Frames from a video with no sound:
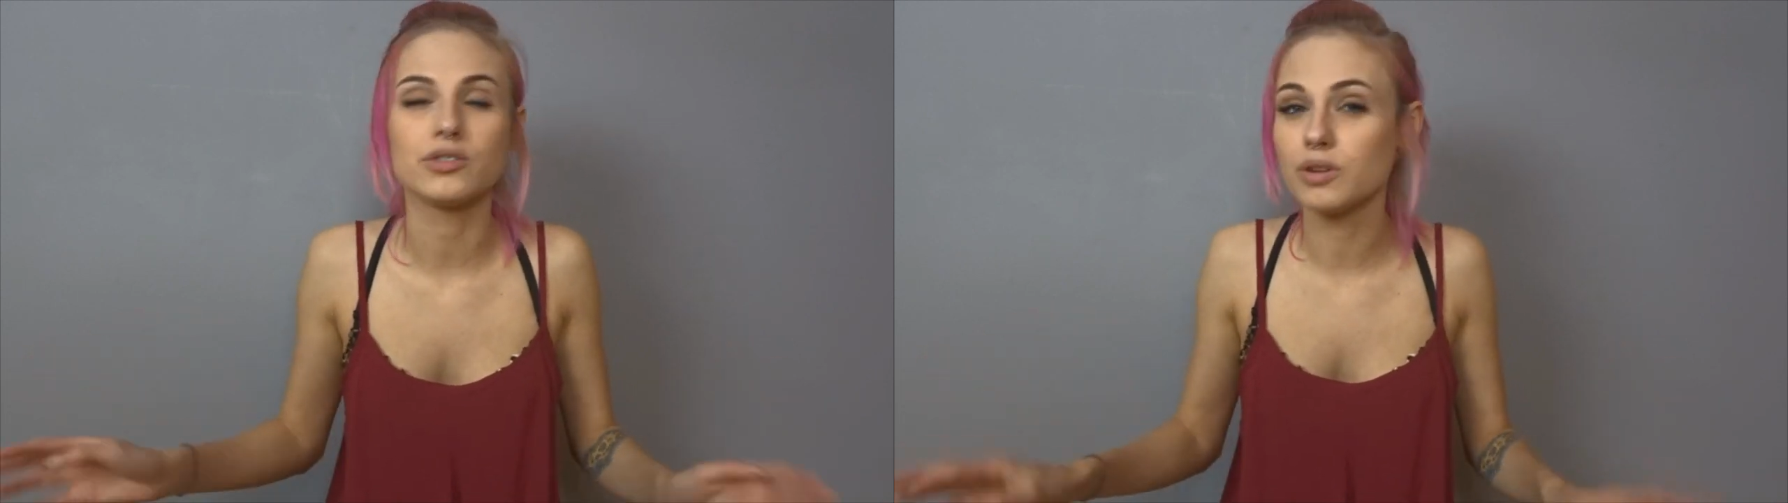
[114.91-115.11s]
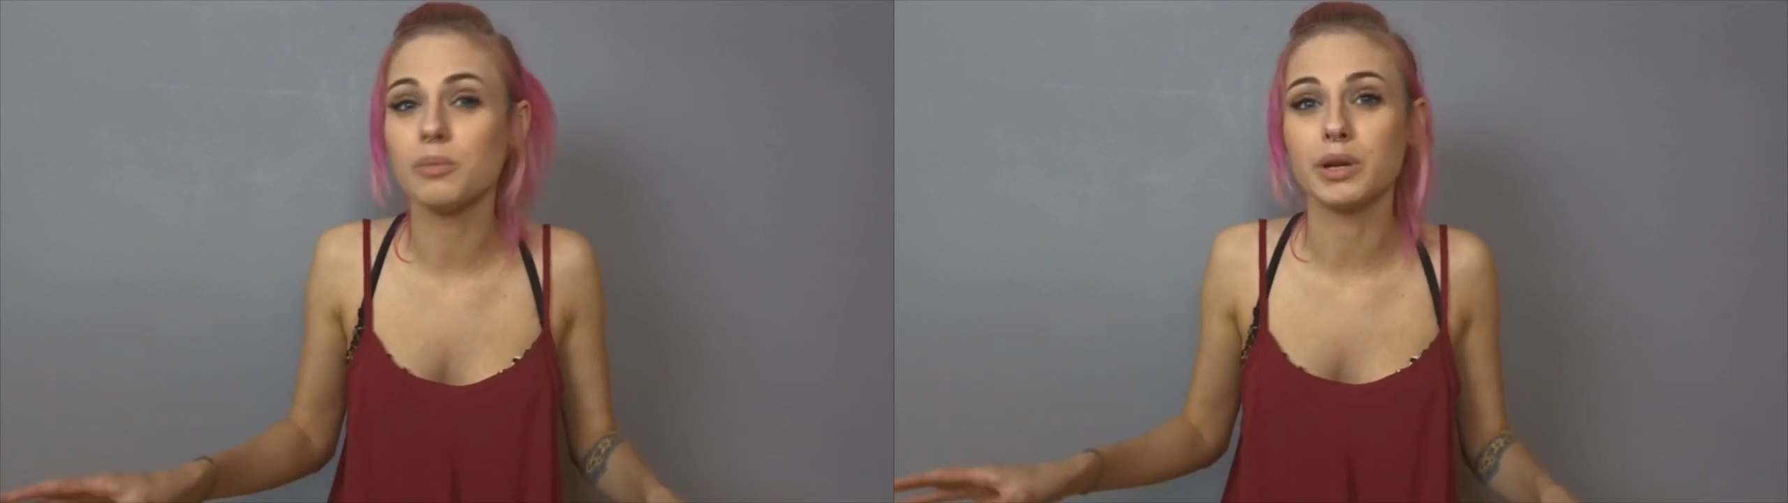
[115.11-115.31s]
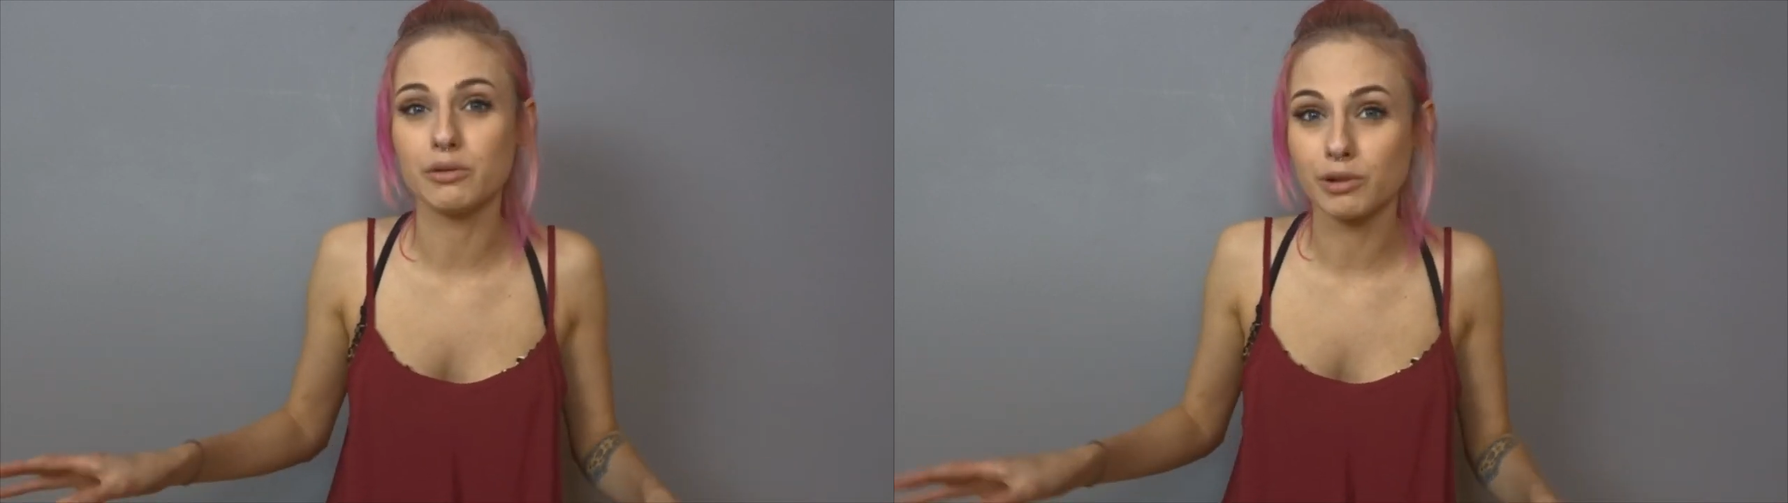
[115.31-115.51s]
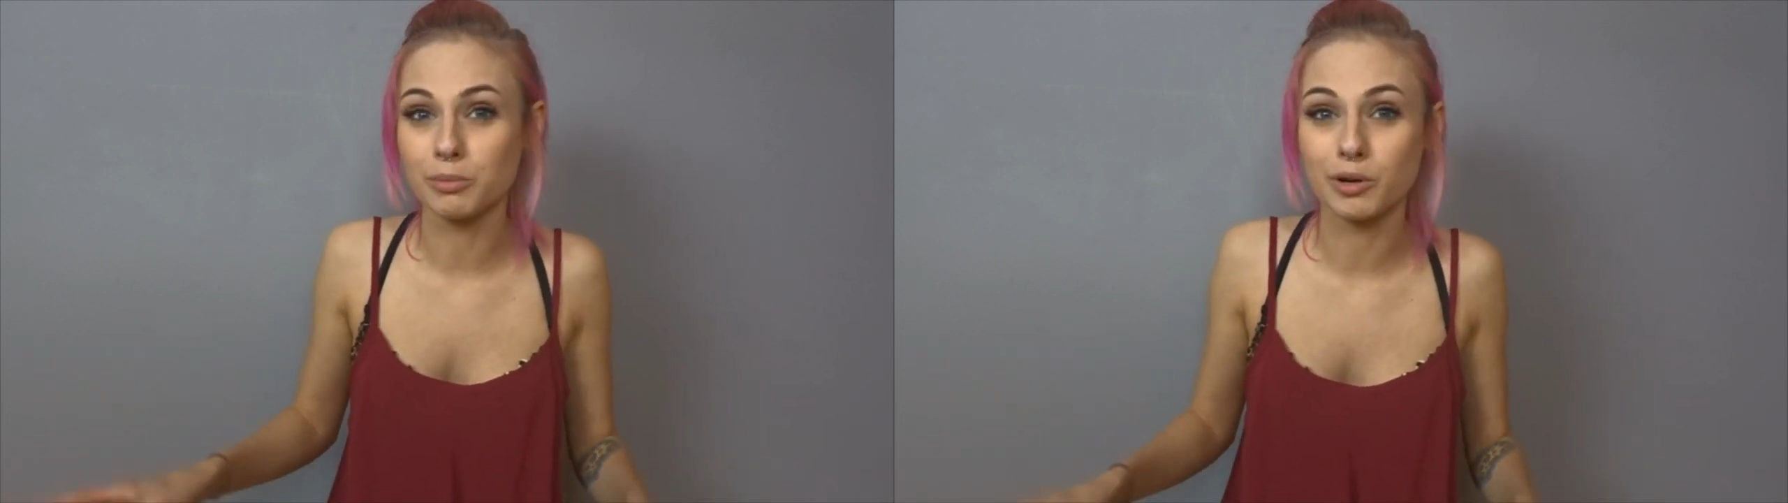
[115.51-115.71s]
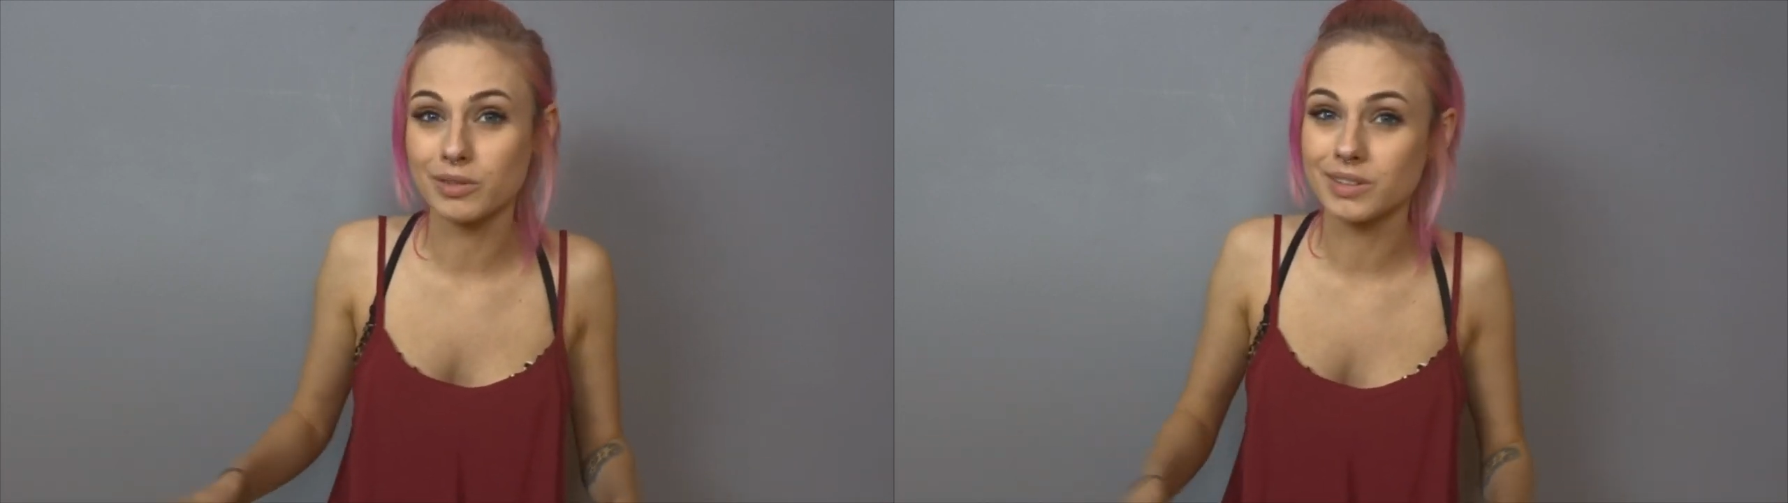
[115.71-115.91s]
so many
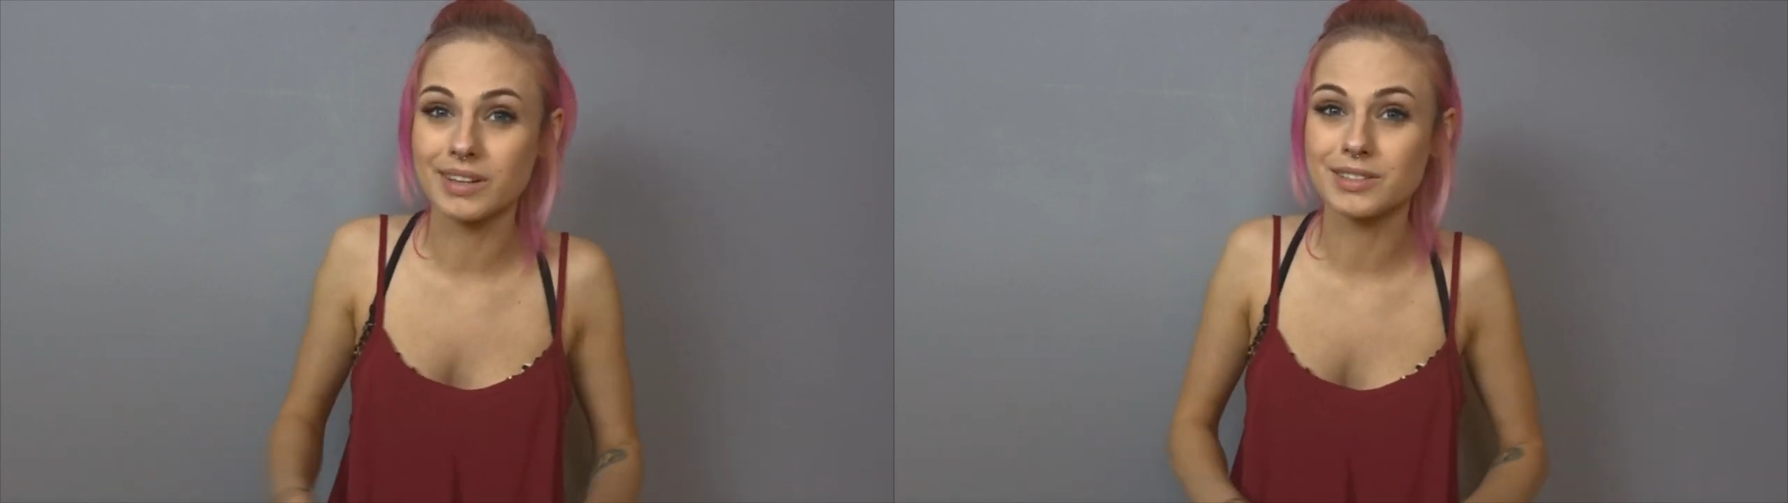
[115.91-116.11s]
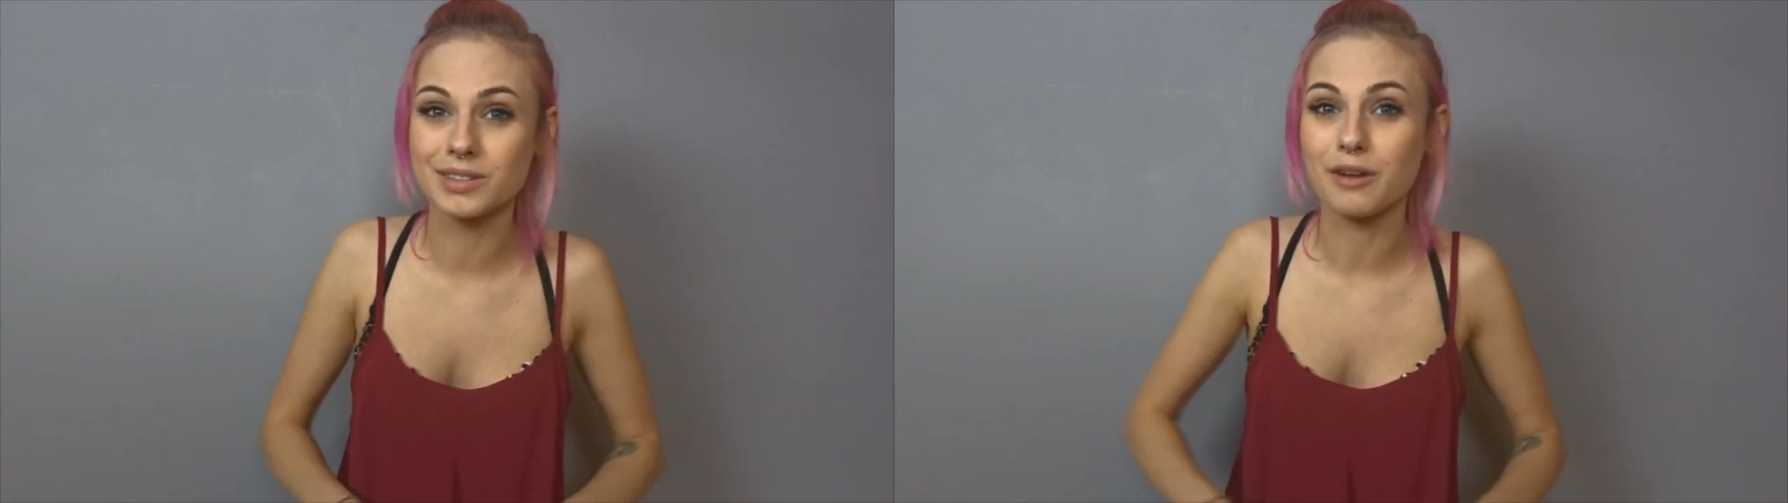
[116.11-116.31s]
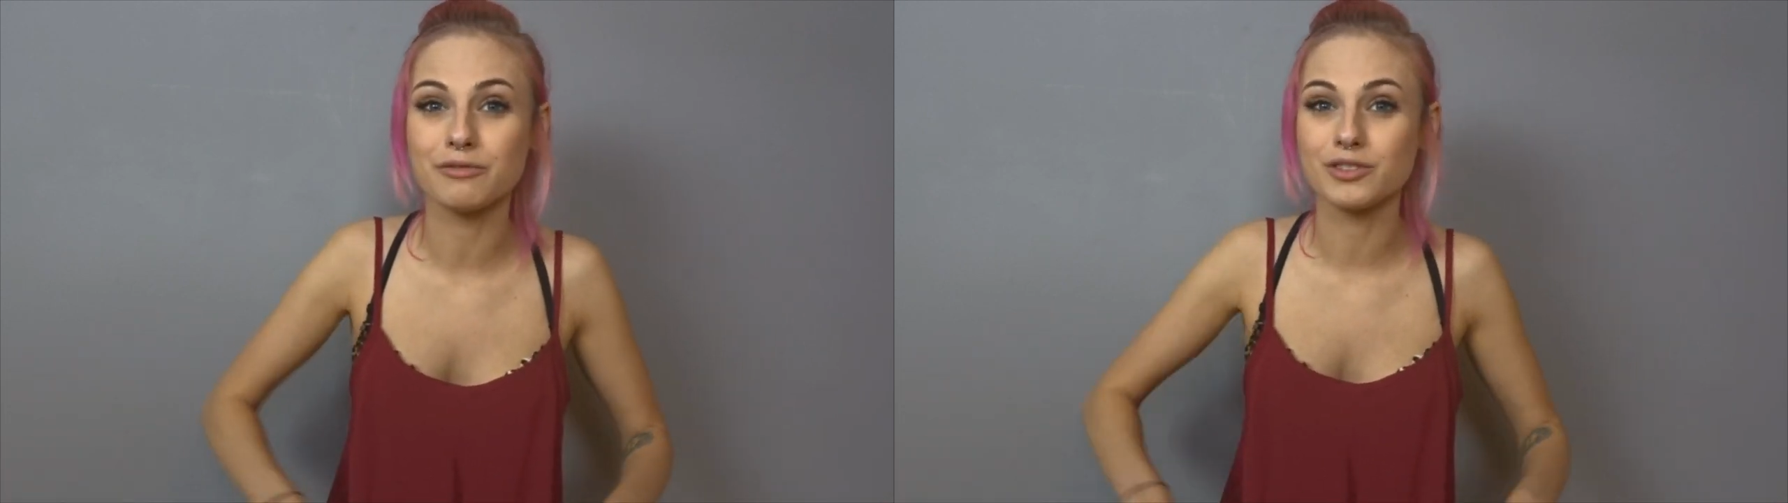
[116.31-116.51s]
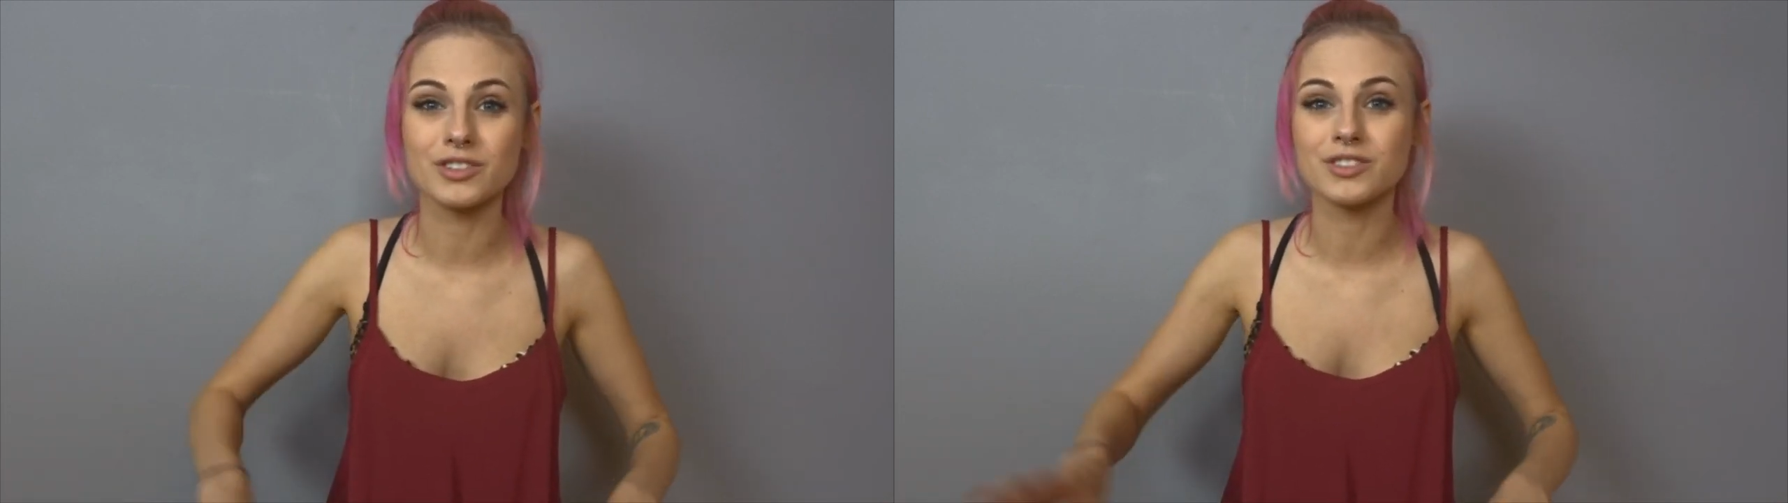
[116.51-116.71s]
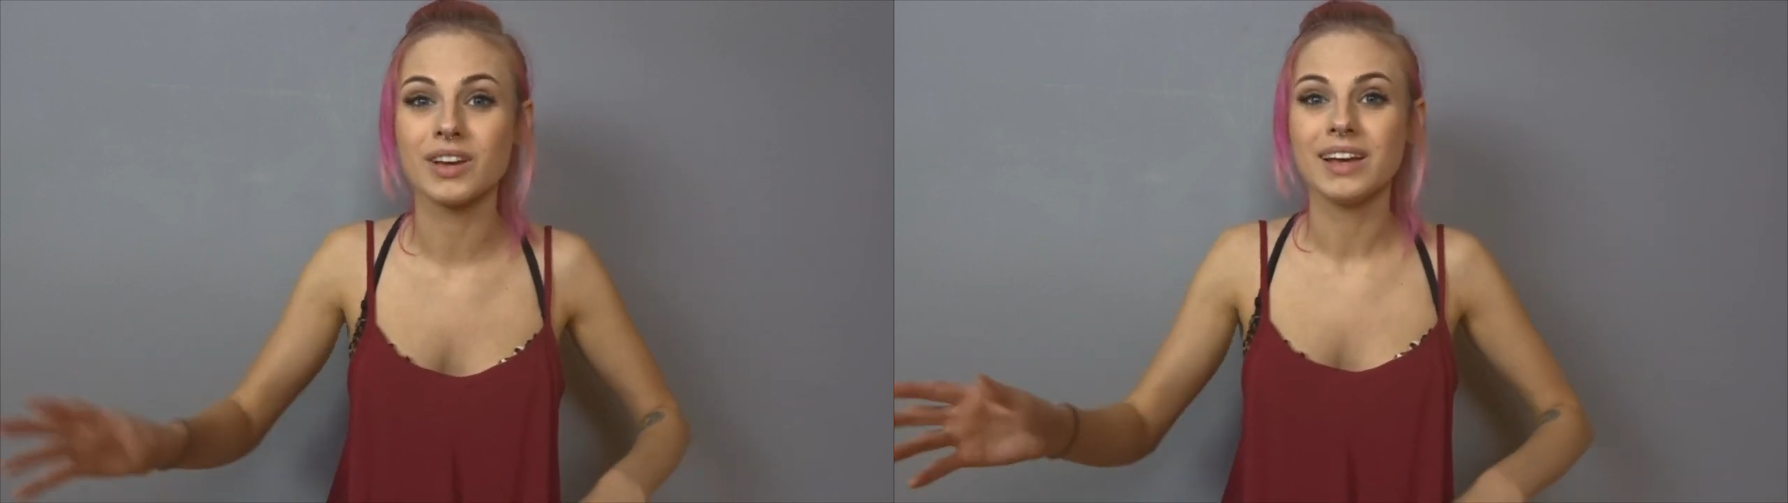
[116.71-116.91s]
rumors and stuff
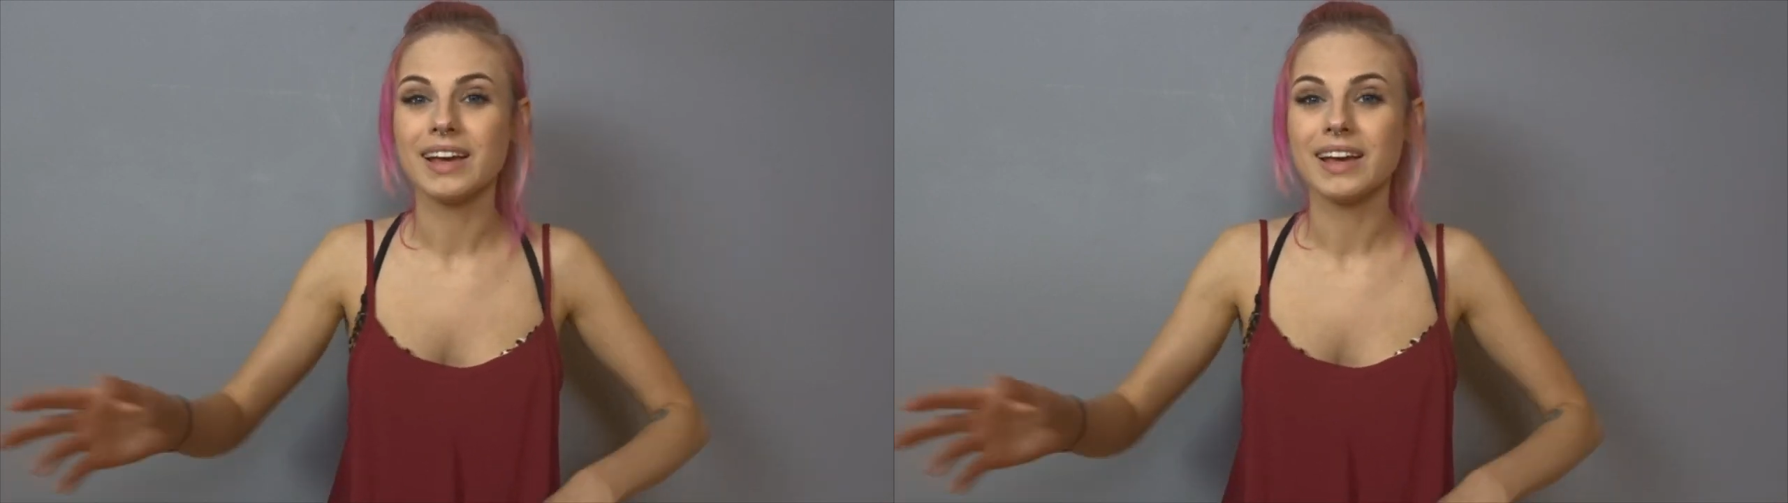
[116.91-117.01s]
just